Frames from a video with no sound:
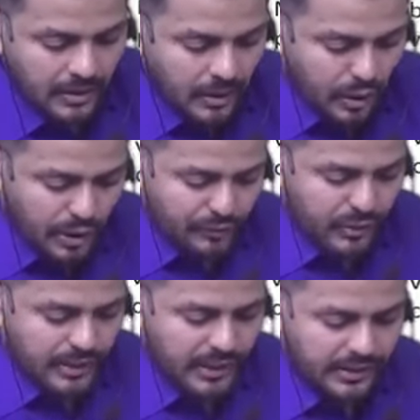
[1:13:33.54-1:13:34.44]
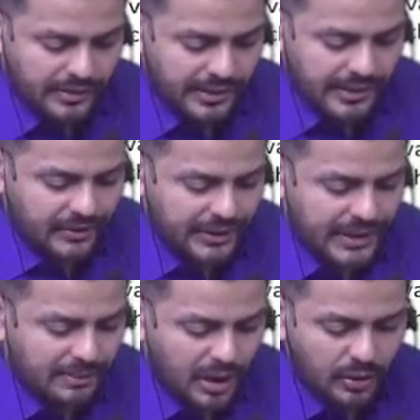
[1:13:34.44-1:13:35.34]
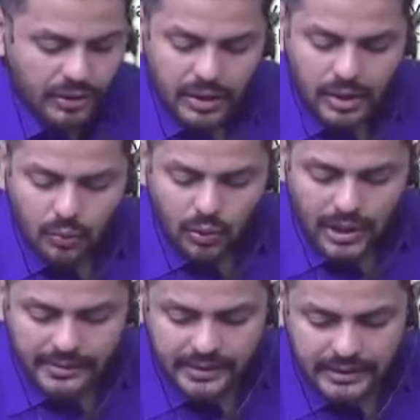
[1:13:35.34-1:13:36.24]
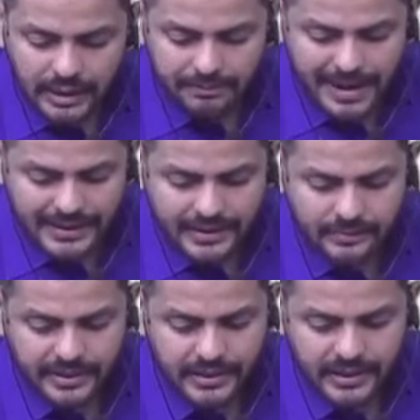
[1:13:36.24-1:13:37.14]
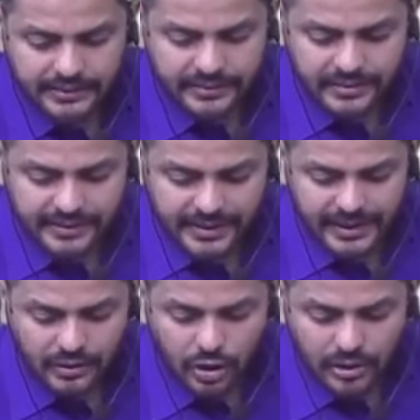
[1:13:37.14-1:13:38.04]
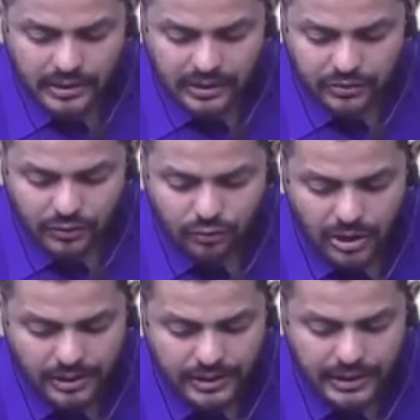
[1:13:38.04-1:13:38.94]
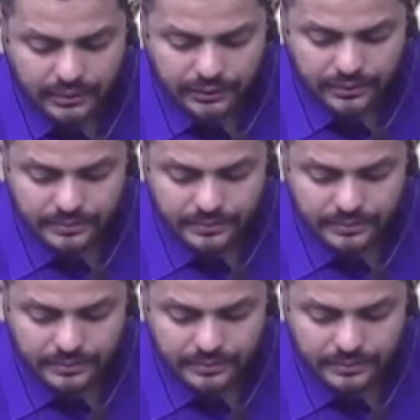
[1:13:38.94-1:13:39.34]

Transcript: All of you can take a silent read about what the term management is, the second context of what it is.